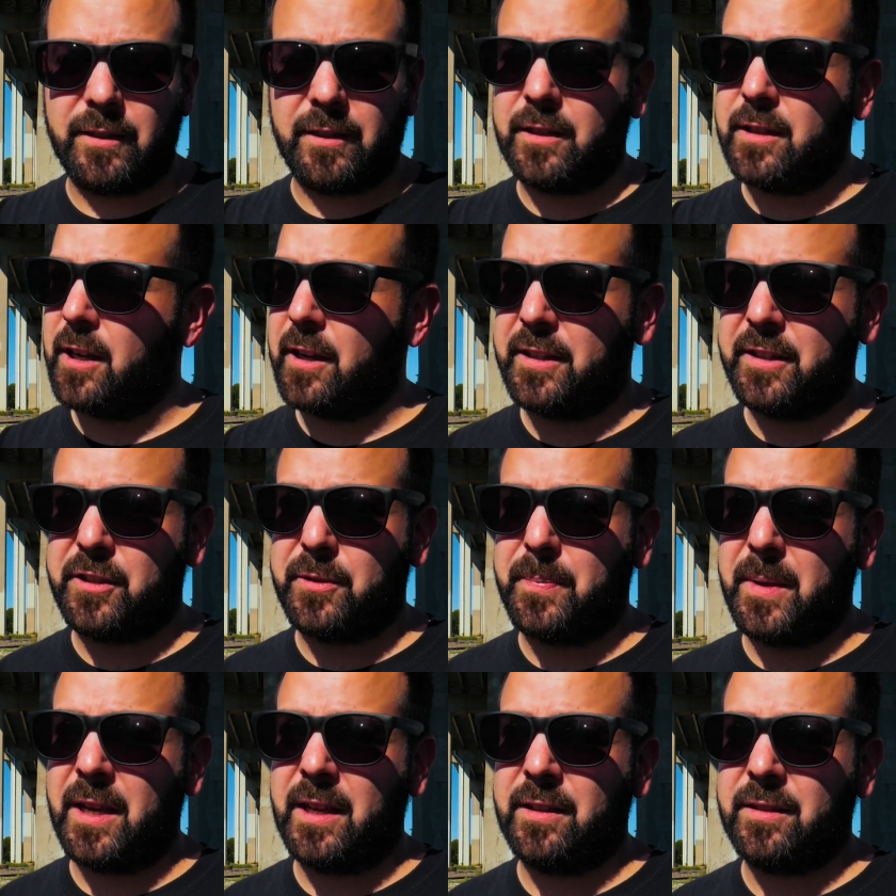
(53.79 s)
tight
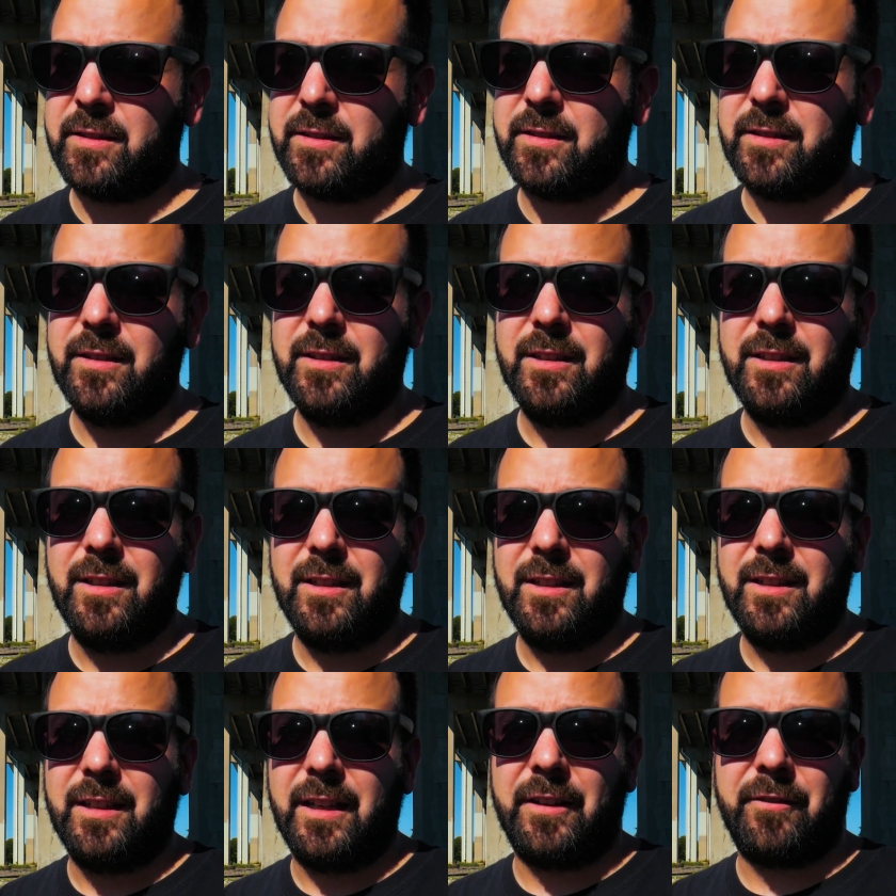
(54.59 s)
space
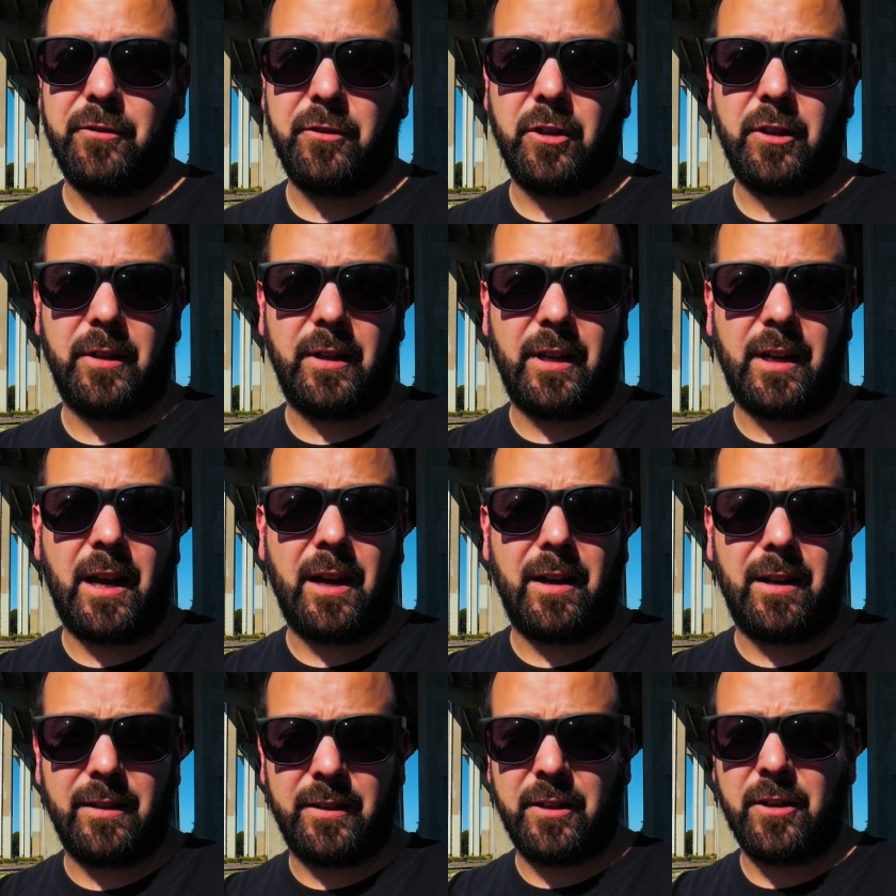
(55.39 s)

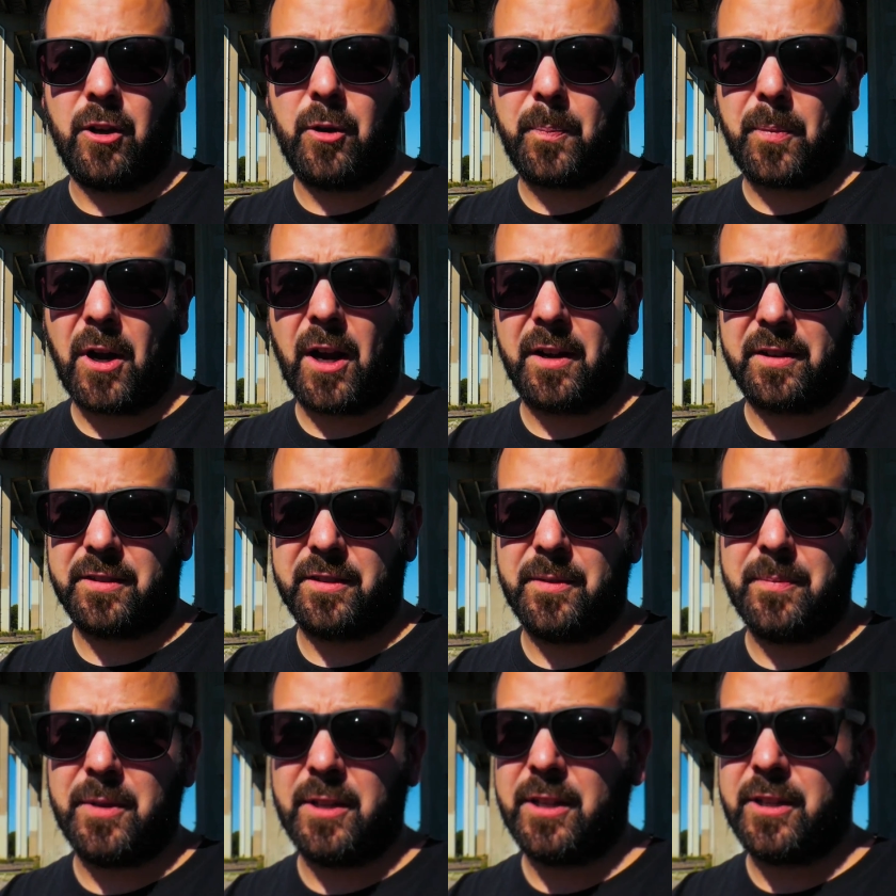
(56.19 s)
and you know
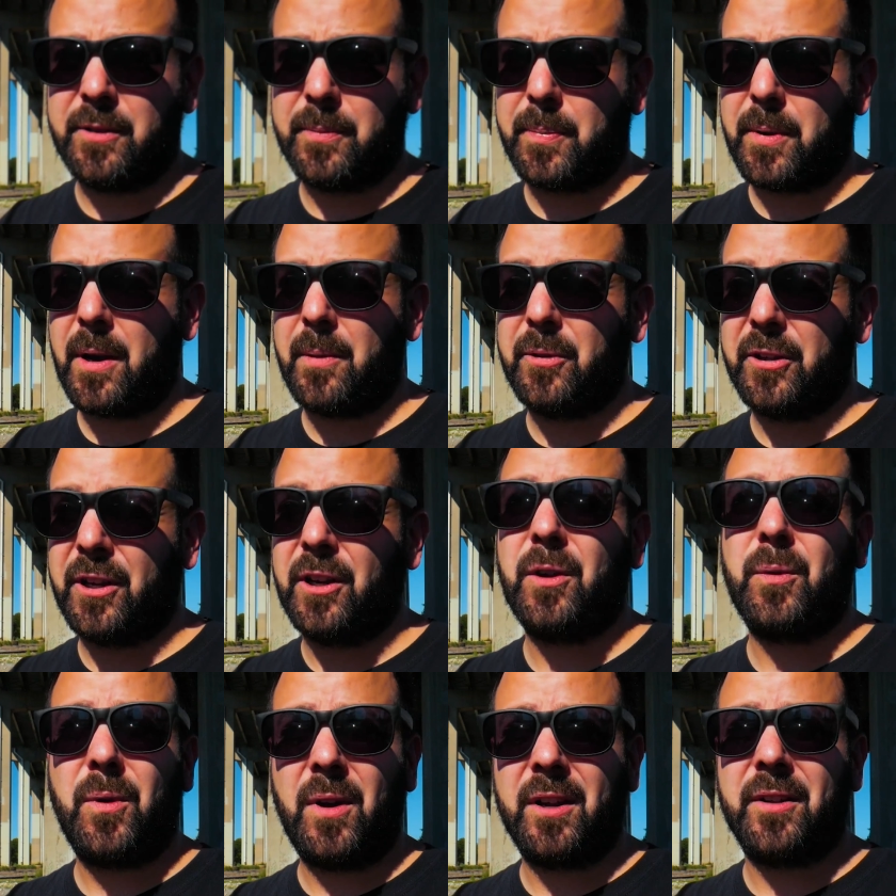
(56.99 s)
proximity, you're probably
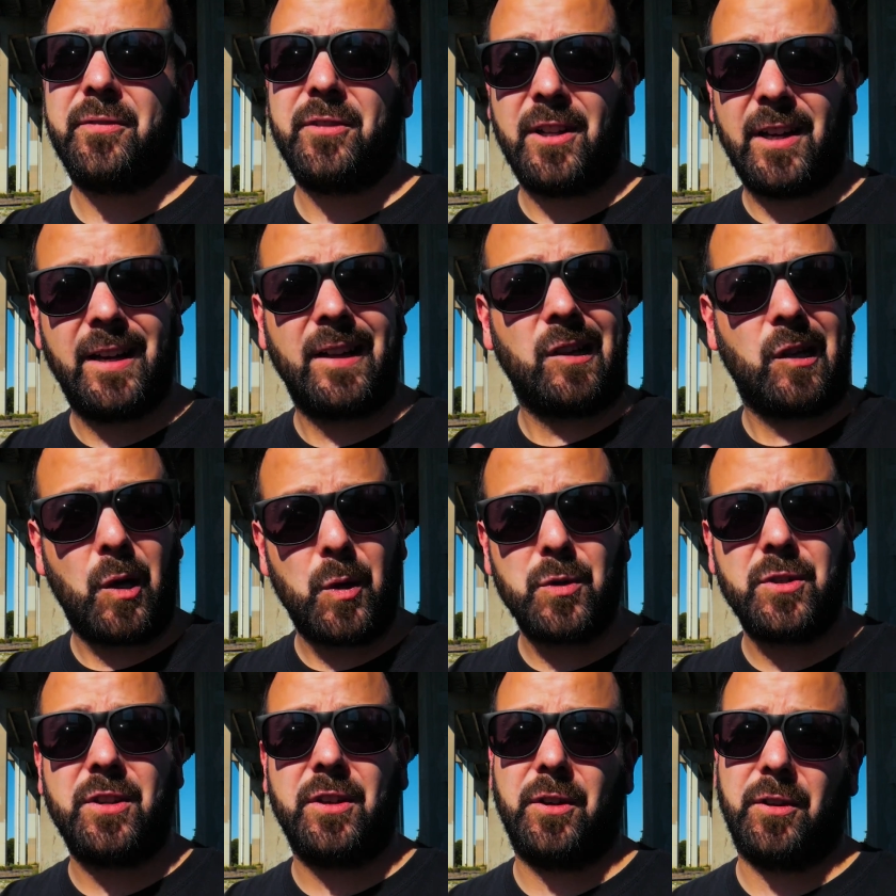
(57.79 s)
going to want to fly low
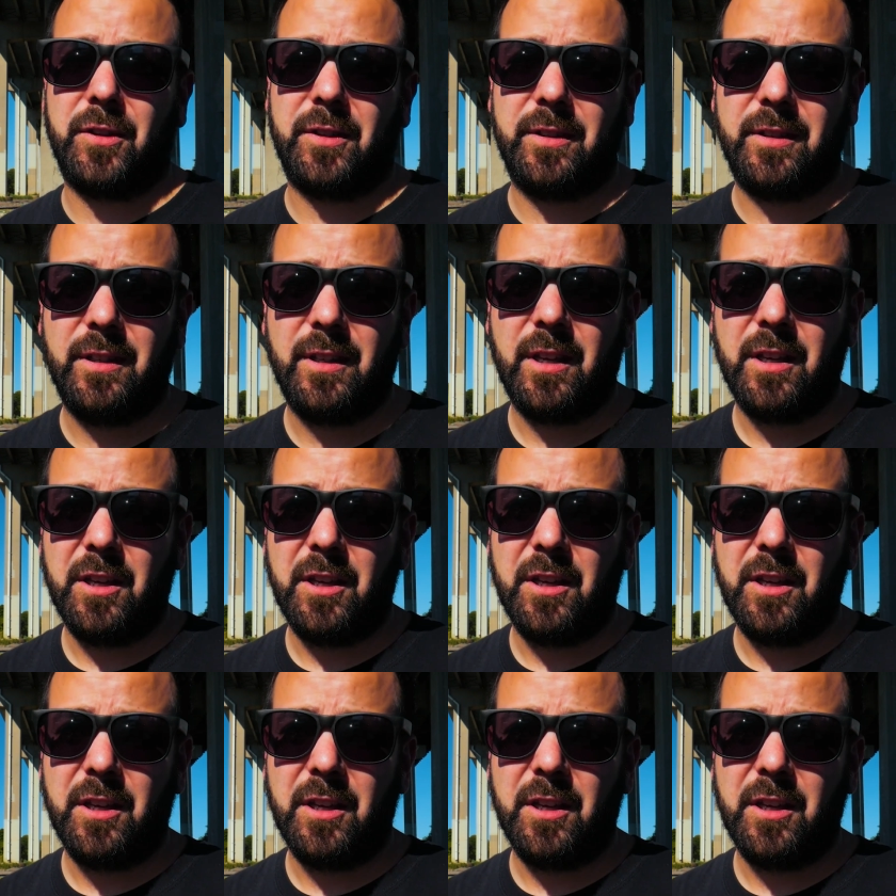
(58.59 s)
tilt.